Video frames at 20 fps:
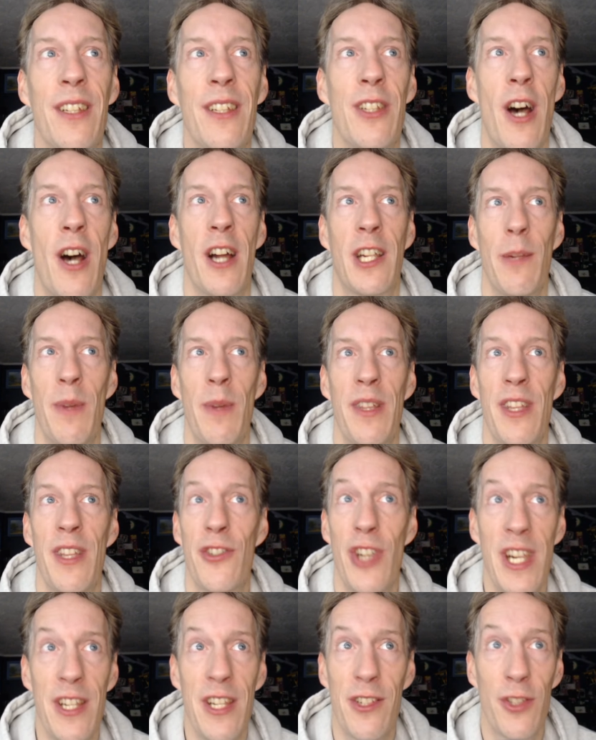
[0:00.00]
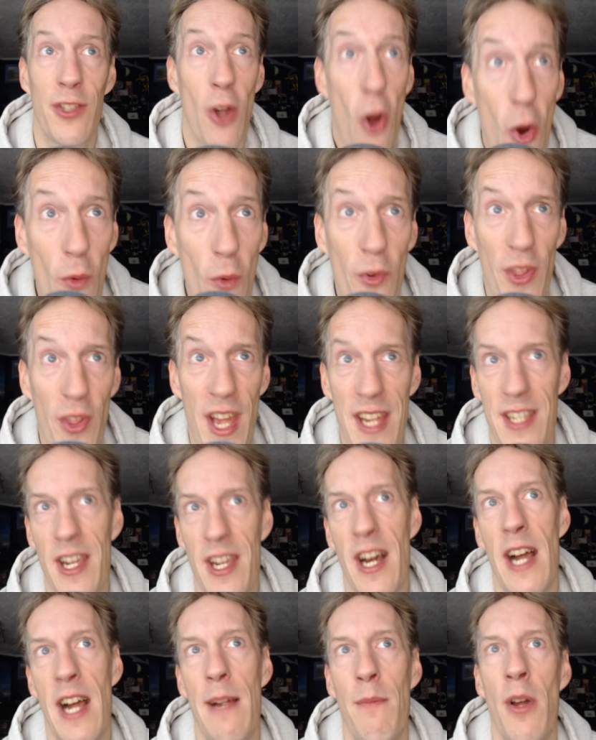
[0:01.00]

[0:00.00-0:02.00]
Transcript: document that changes over that time